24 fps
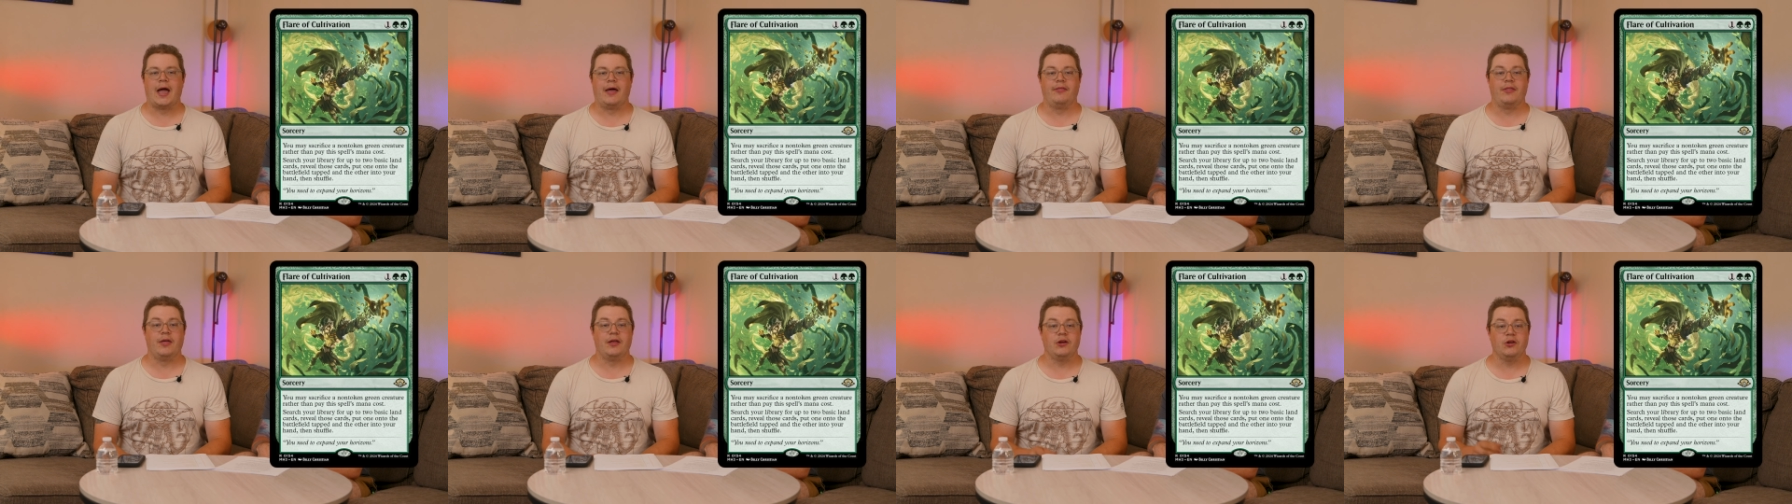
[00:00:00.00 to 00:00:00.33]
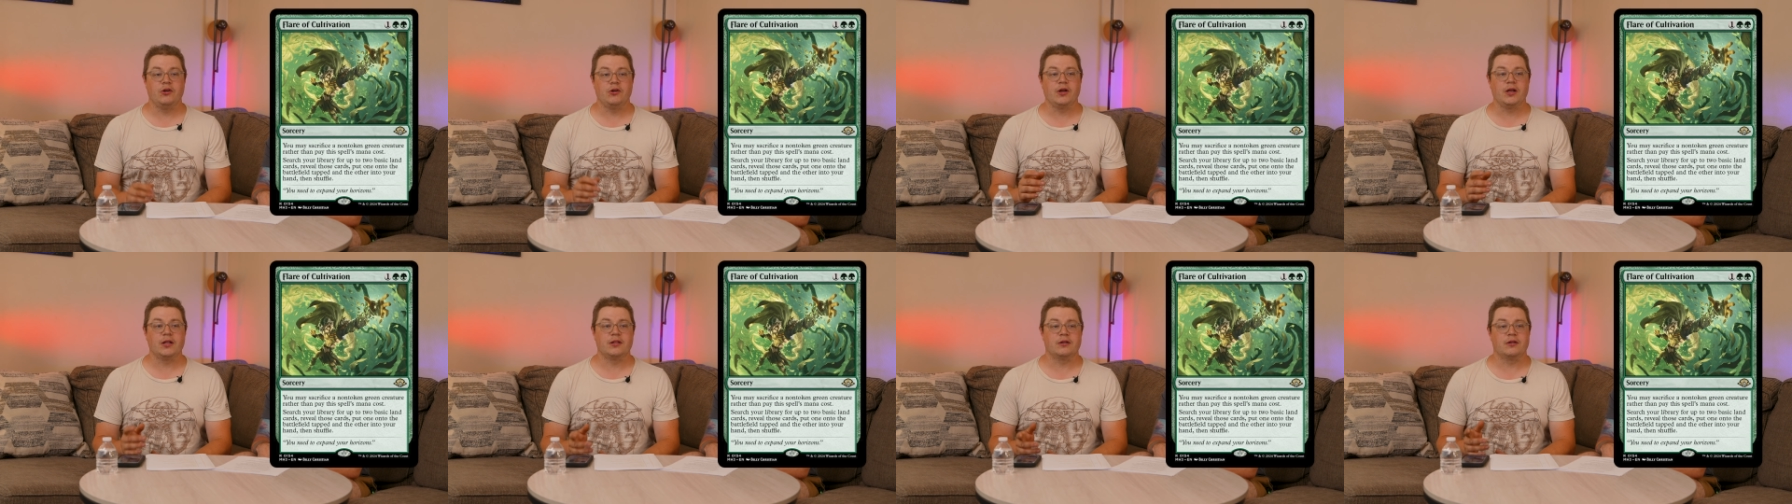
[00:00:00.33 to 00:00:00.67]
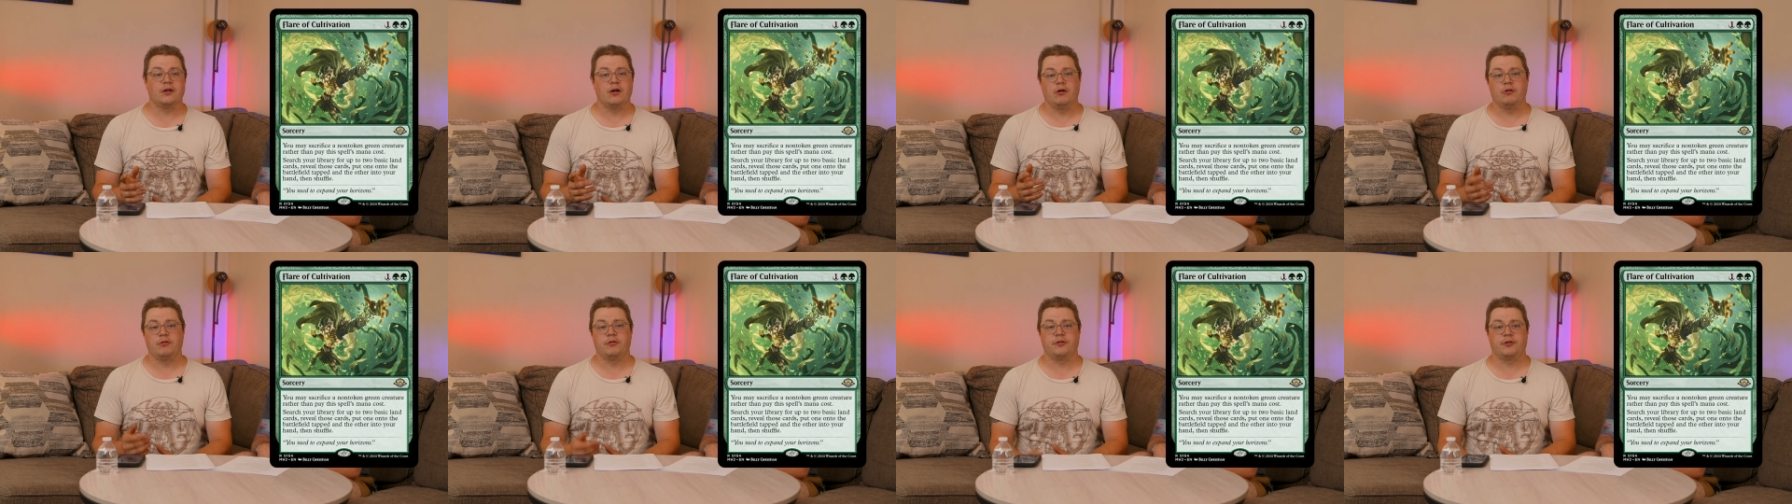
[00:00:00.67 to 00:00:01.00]
and then you get to
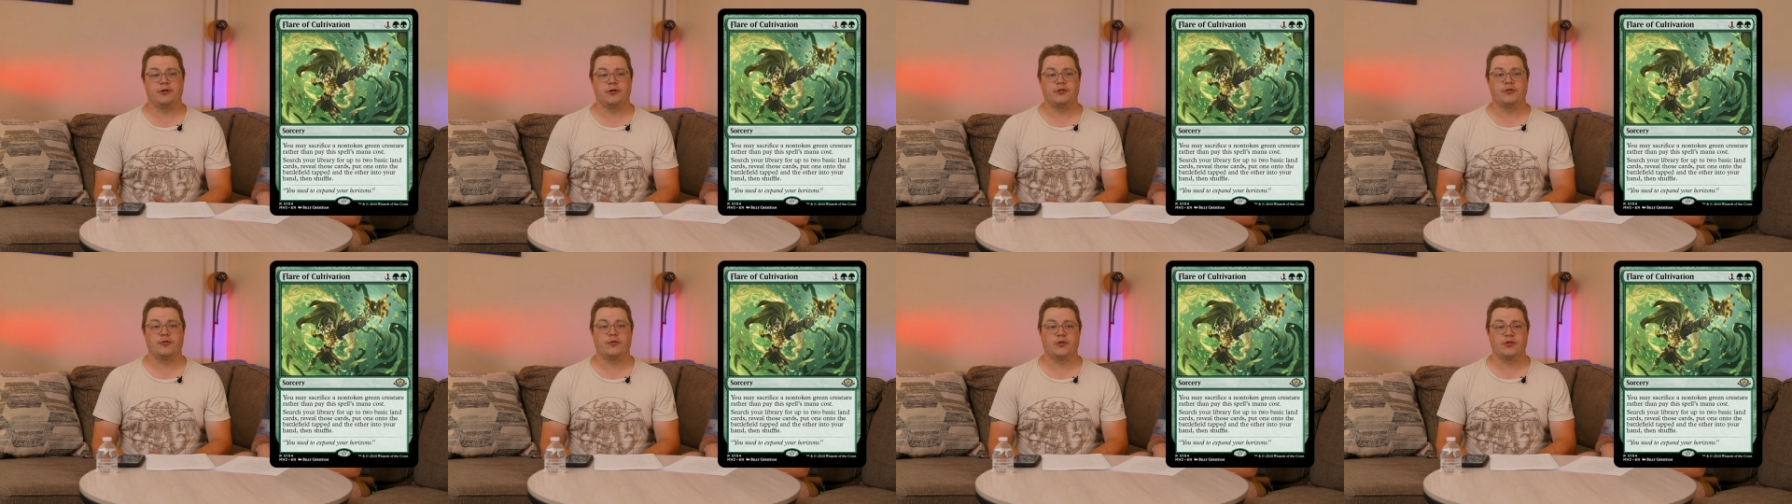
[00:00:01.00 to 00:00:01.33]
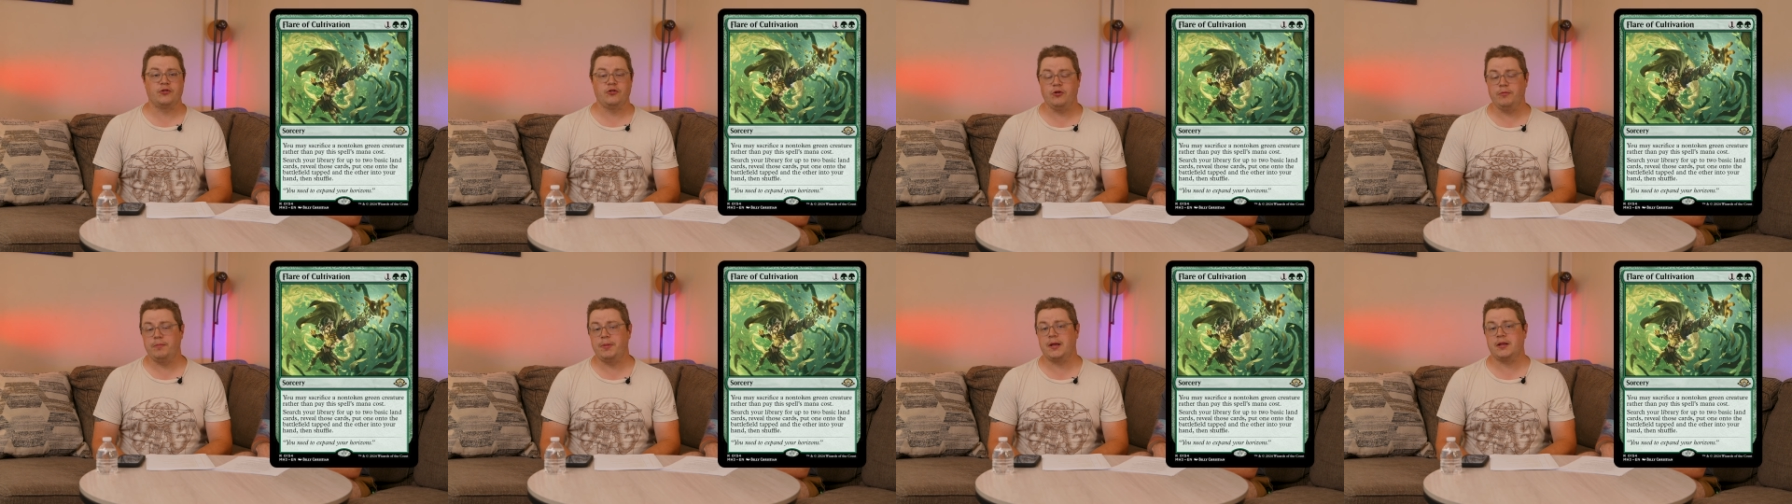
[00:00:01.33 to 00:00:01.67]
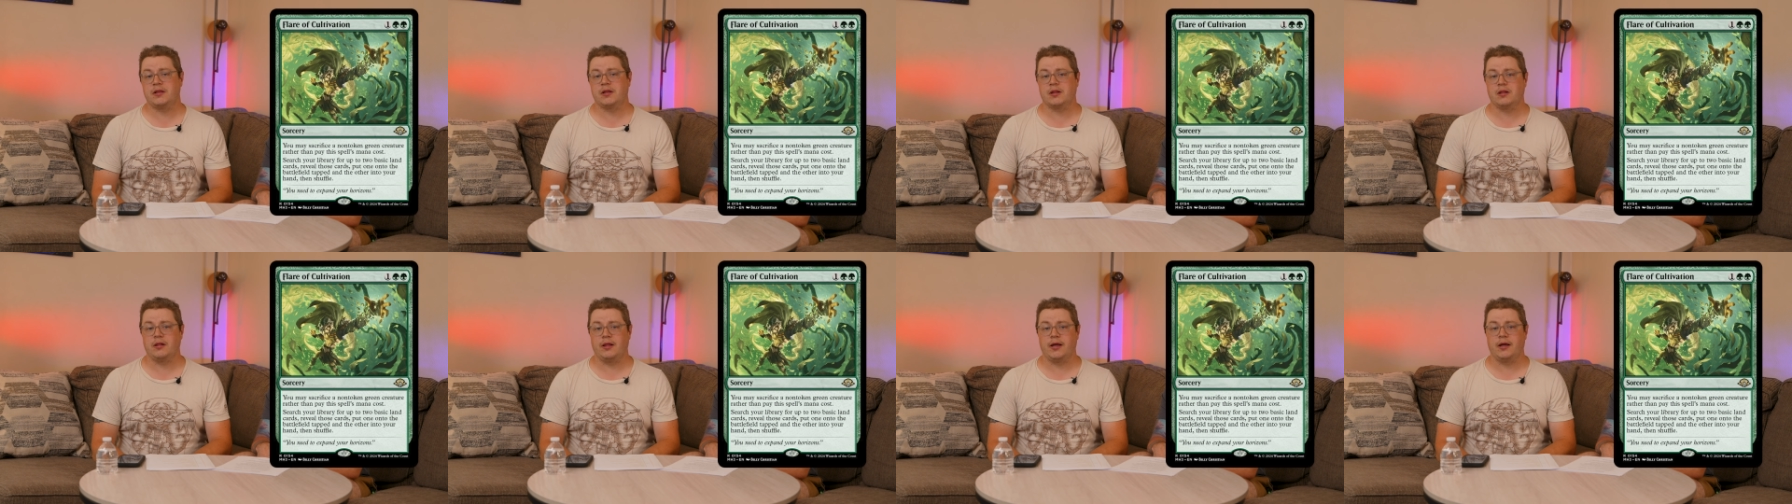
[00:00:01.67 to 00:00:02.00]
go search for 2
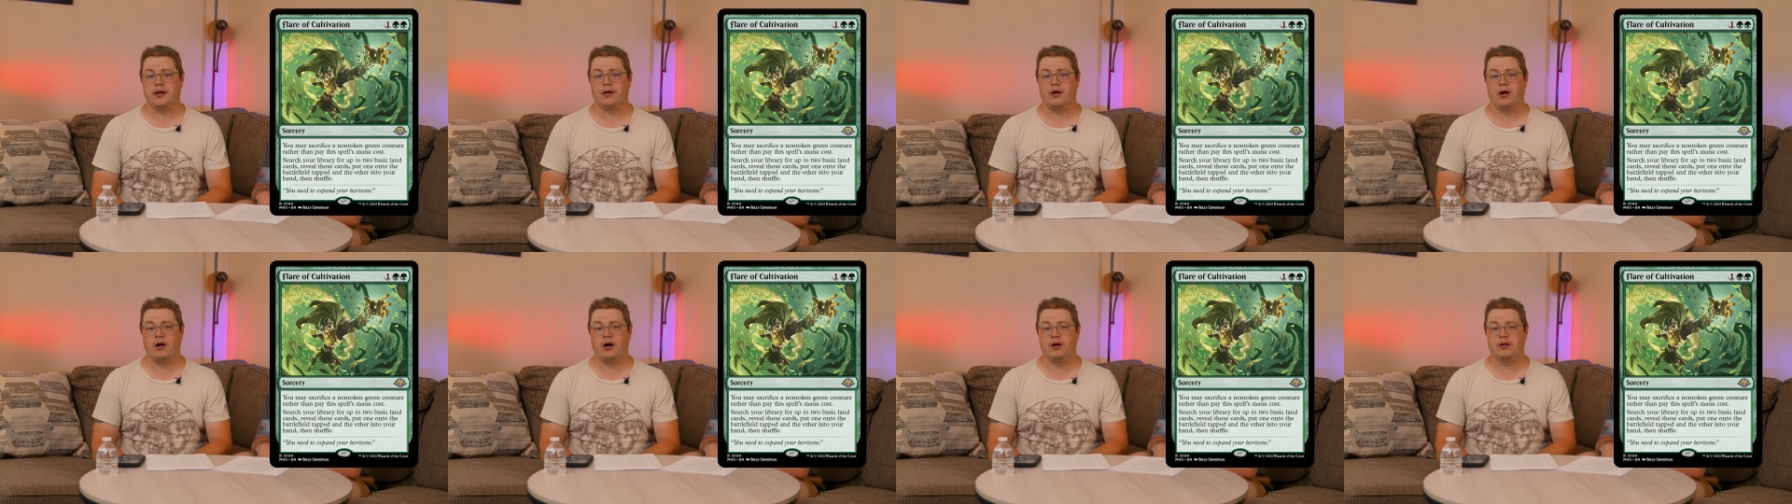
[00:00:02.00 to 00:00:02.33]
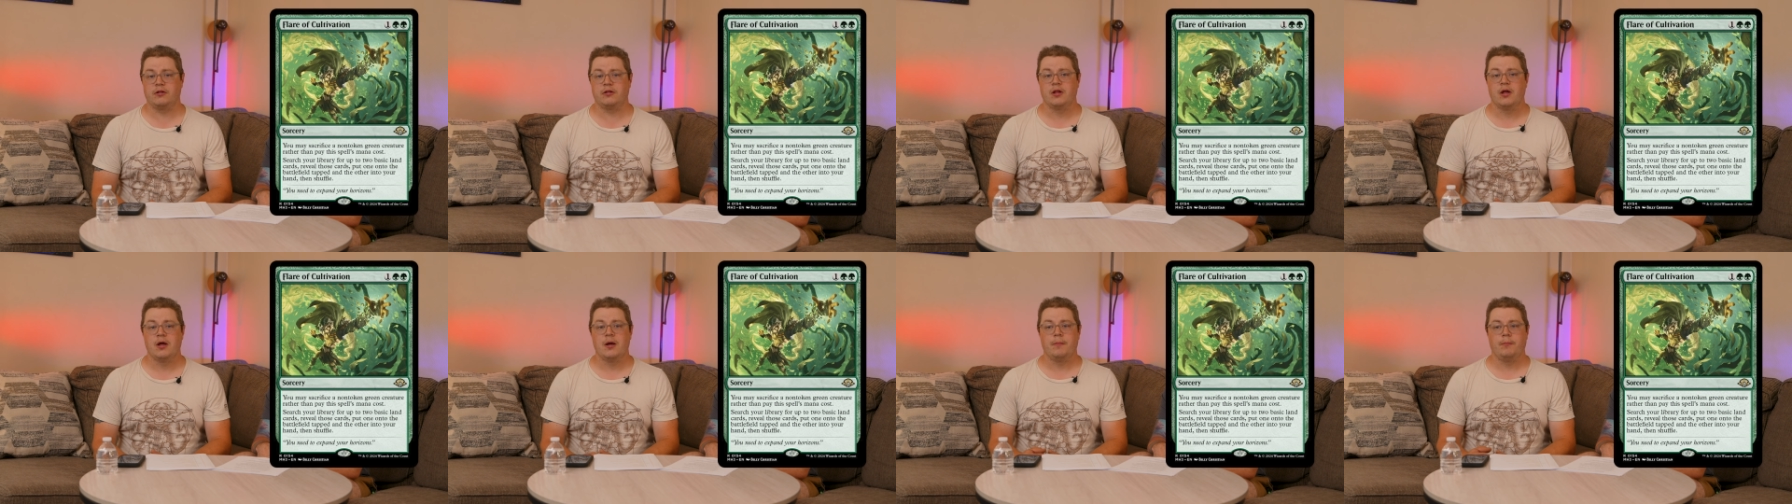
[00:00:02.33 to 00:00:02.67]
basic land cards,